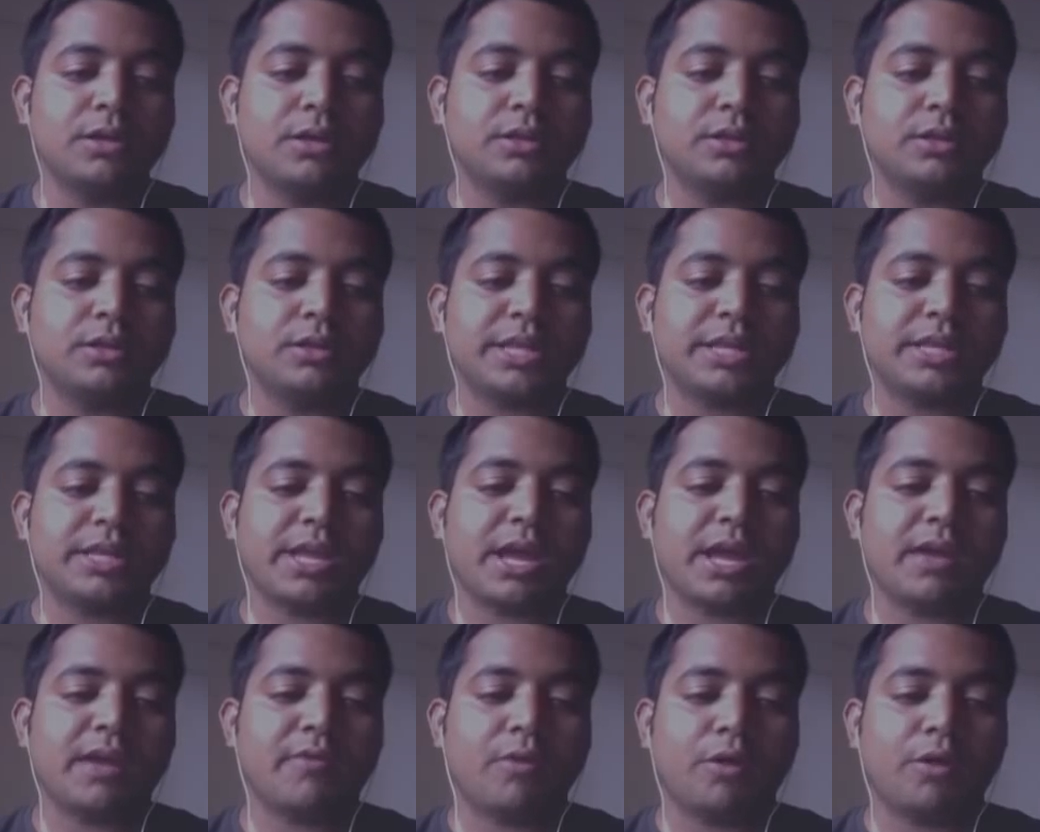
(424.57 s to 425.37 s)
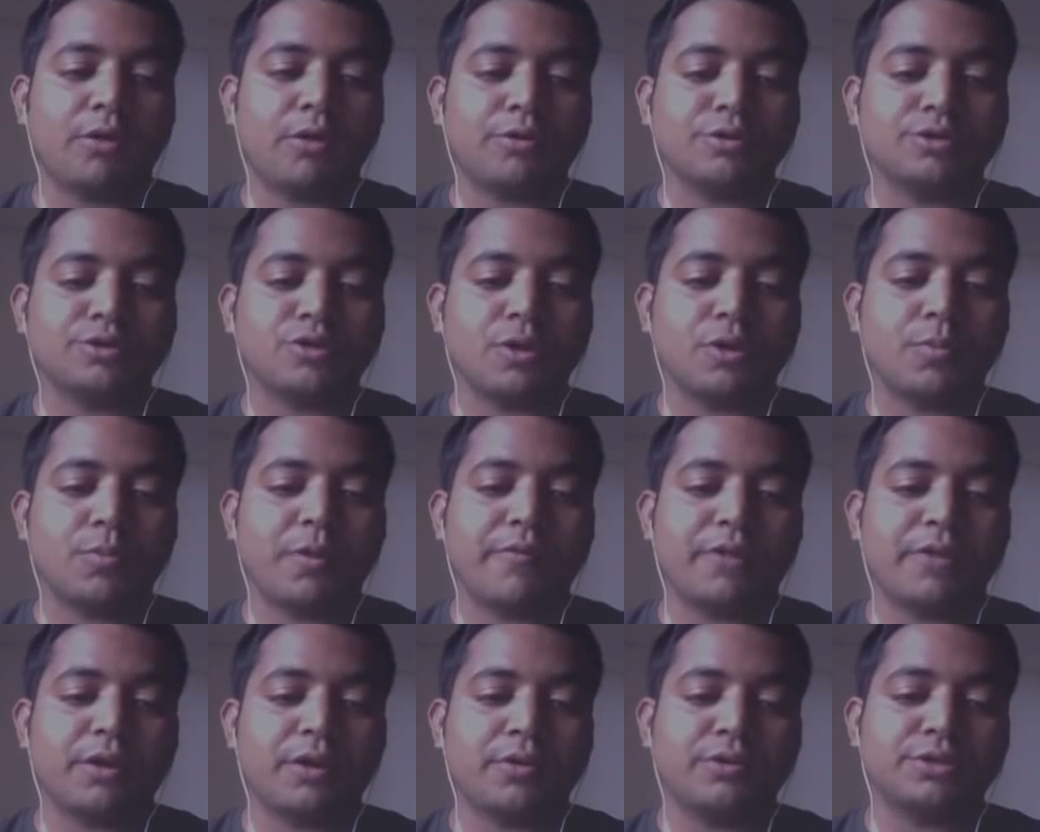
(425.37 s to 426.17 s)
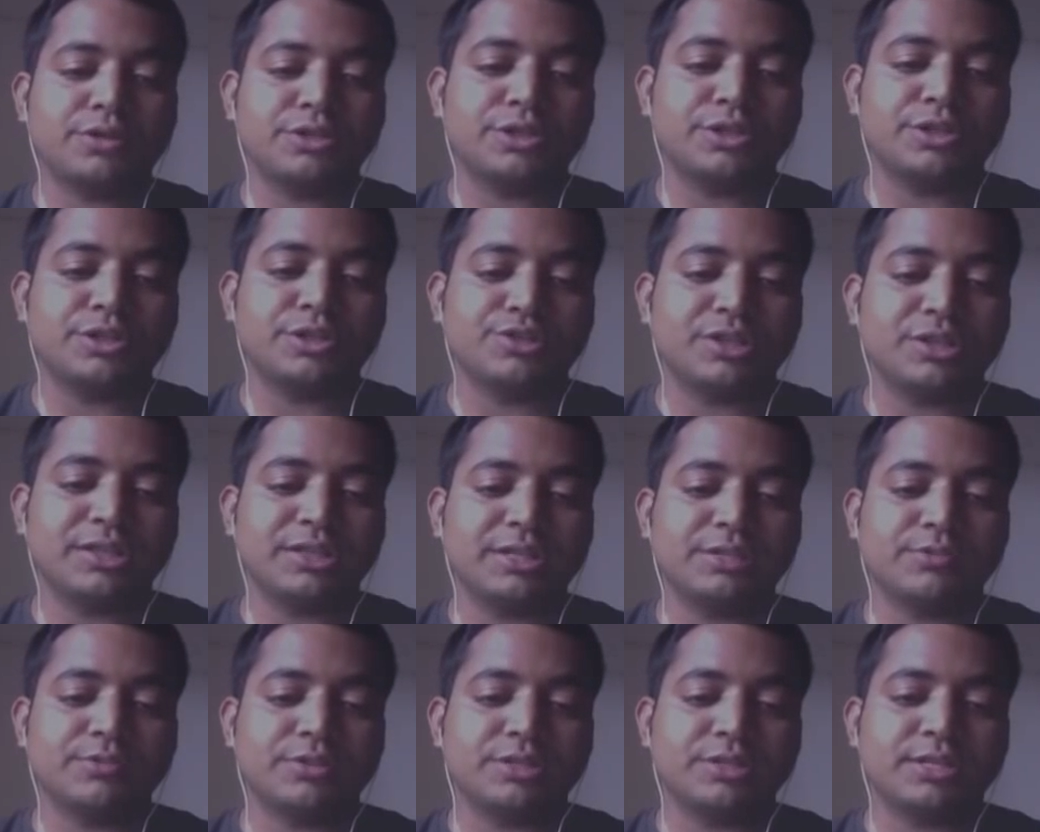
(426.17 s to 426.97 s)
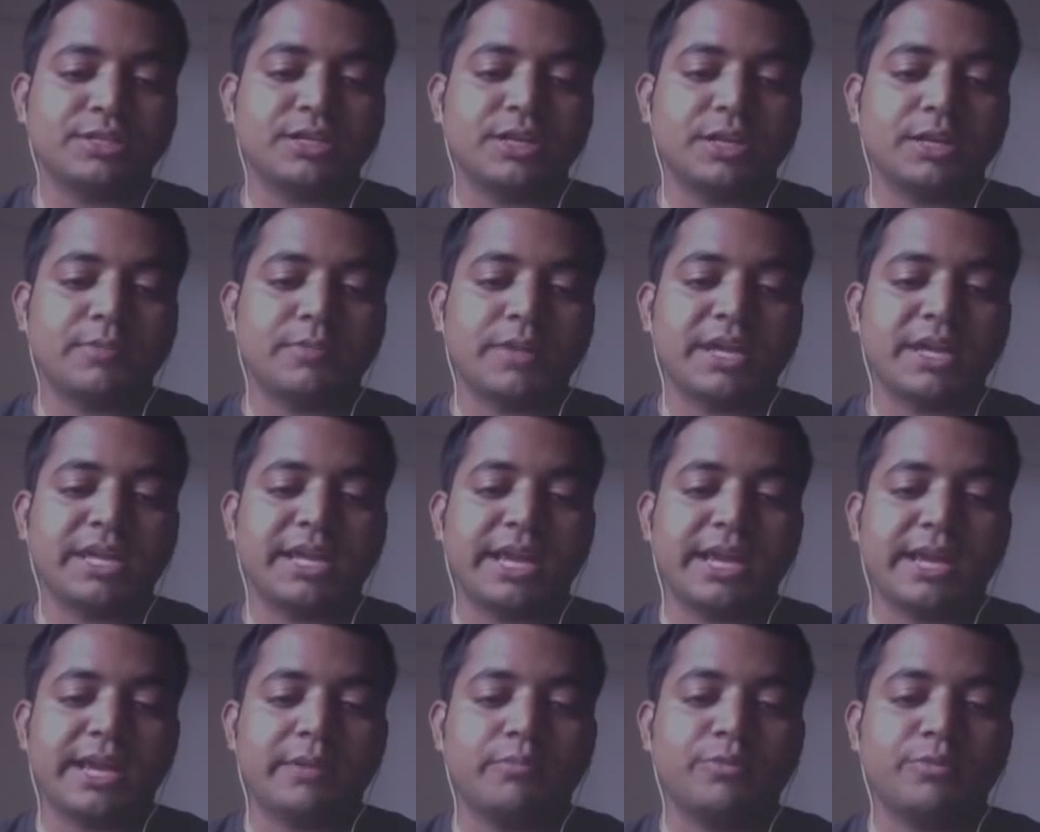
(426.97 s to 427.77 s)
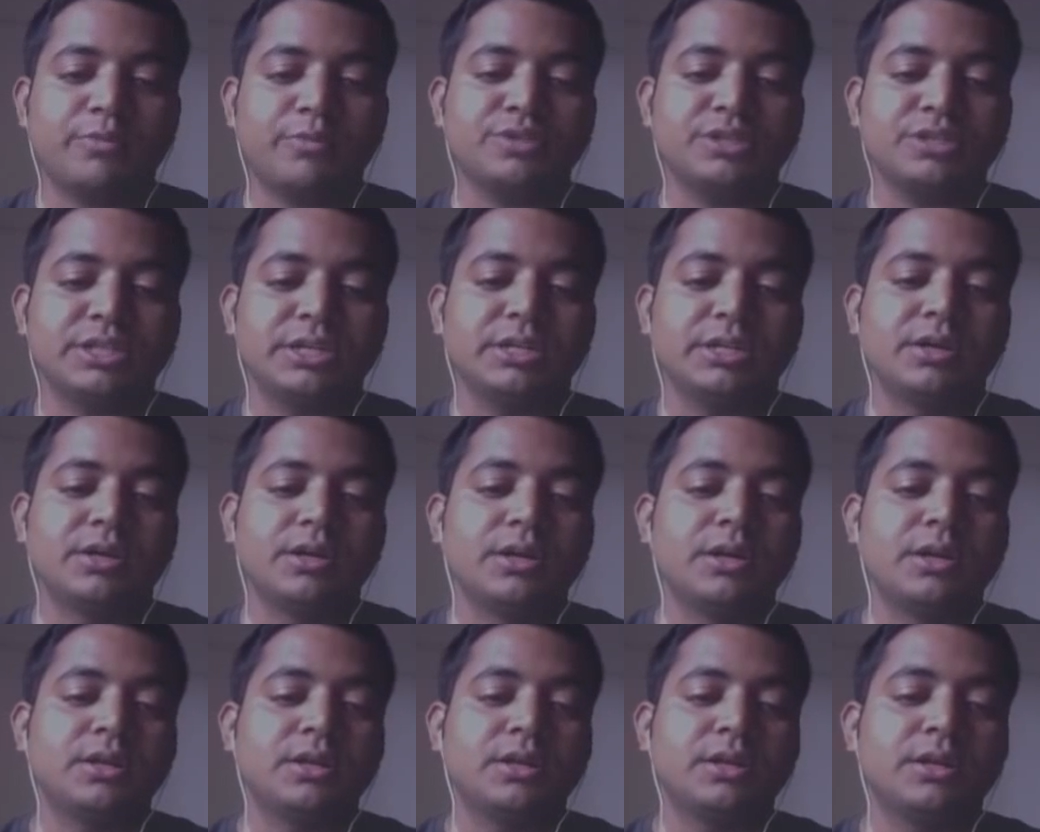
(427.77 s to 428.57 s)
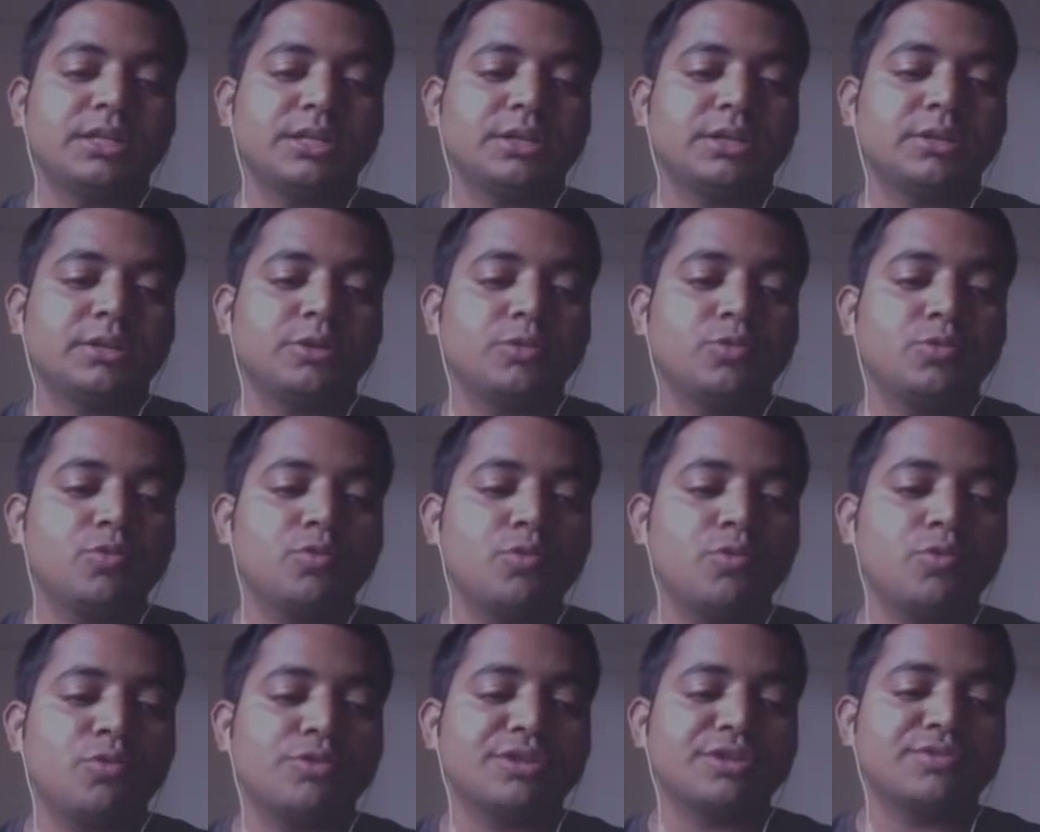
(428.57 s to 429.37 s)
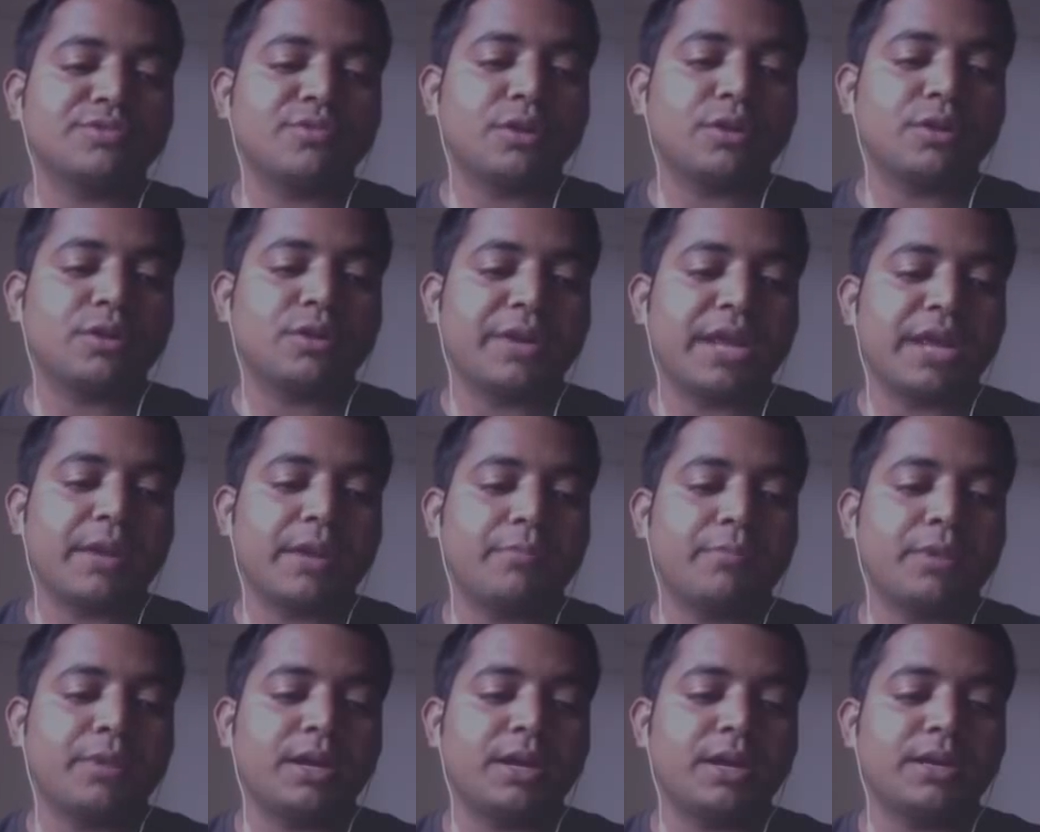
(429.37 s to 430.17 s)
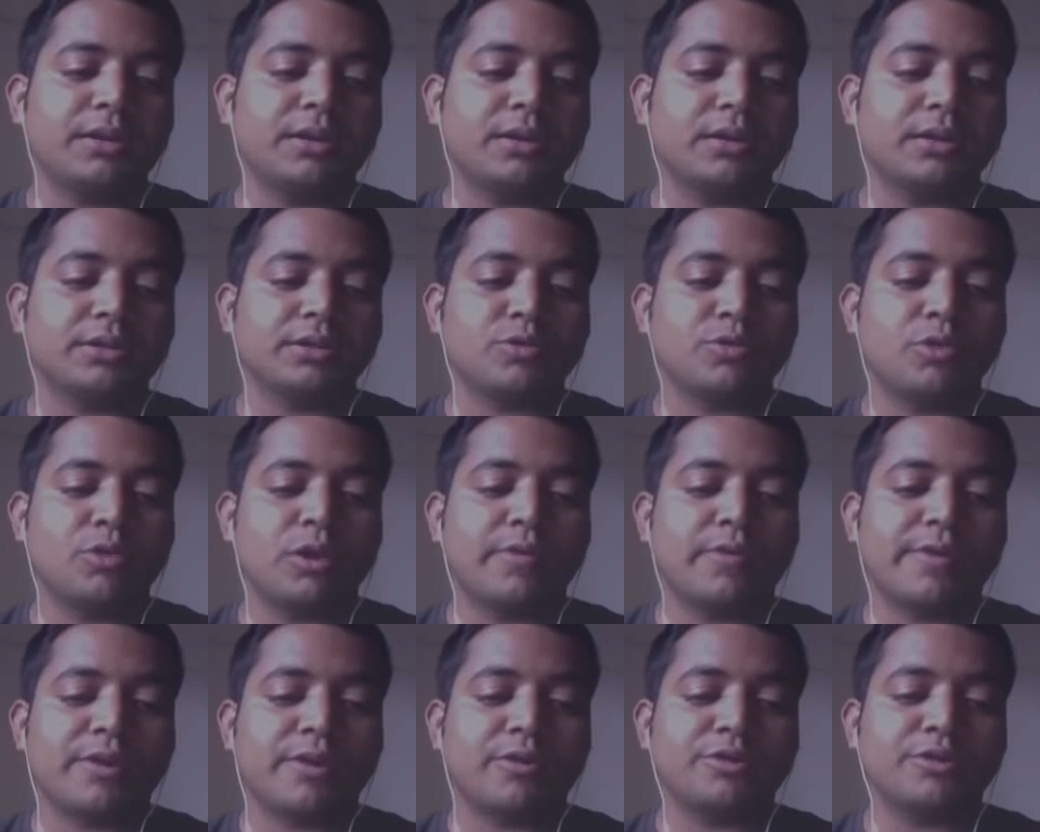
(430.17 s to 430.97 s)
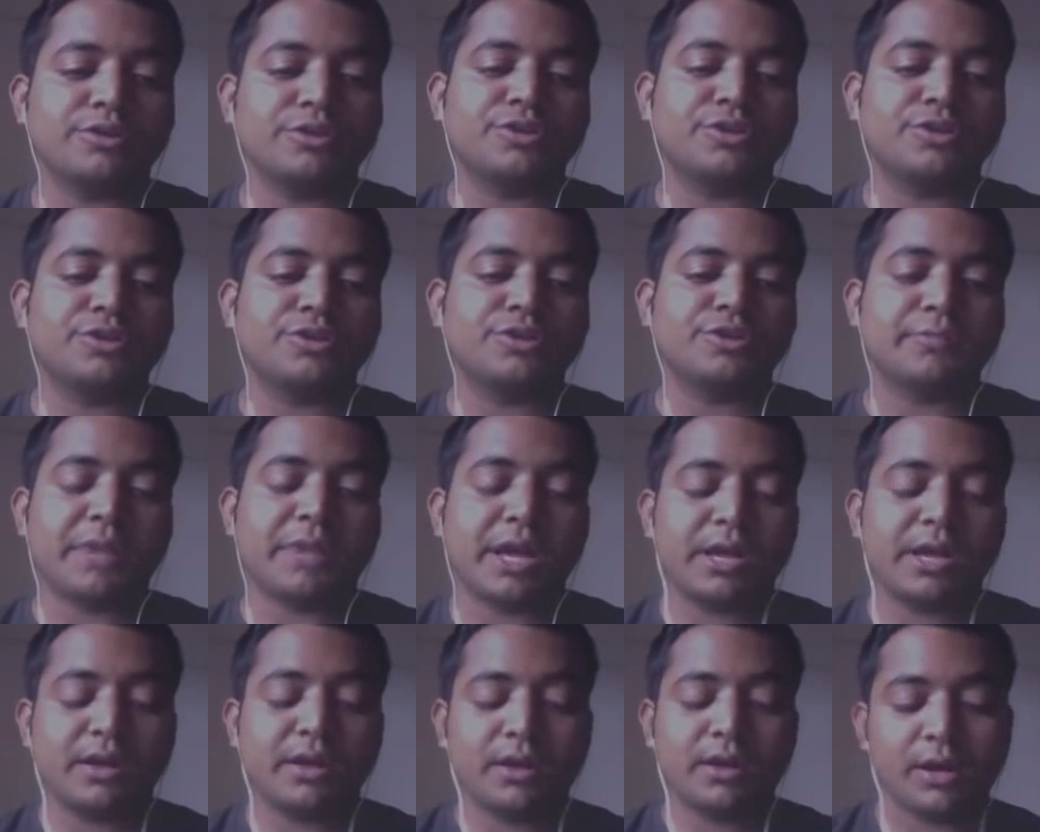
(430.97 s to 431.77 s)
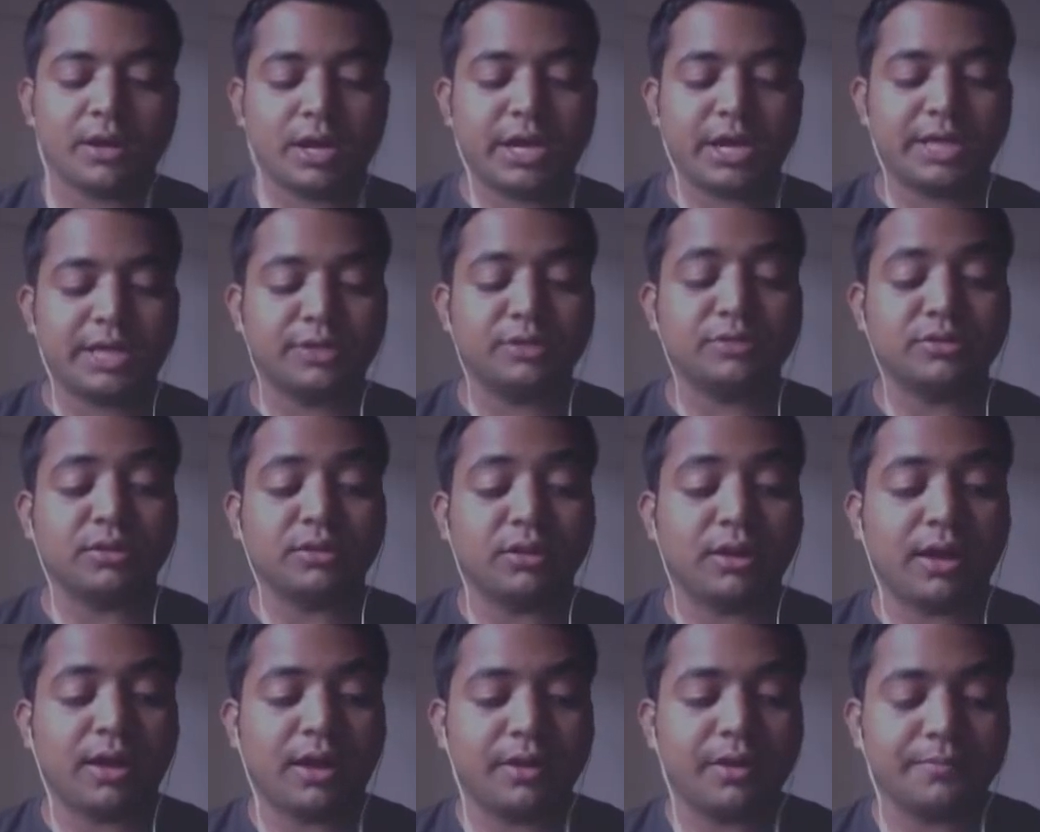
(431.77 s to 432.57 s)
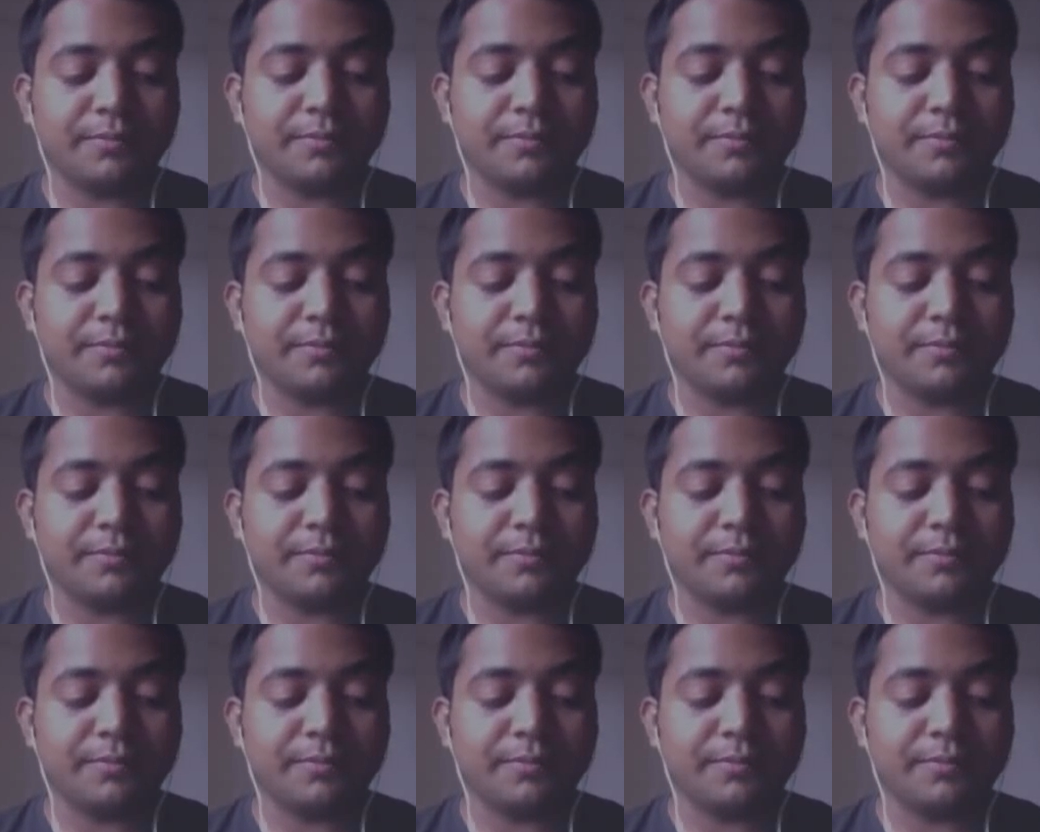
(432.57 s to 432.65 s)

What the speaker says: Then they have horoscope of our constitution. This was written by K.M. Munshi. These are the two quotes for preamble, and soul of our constitution by Hayadatullah.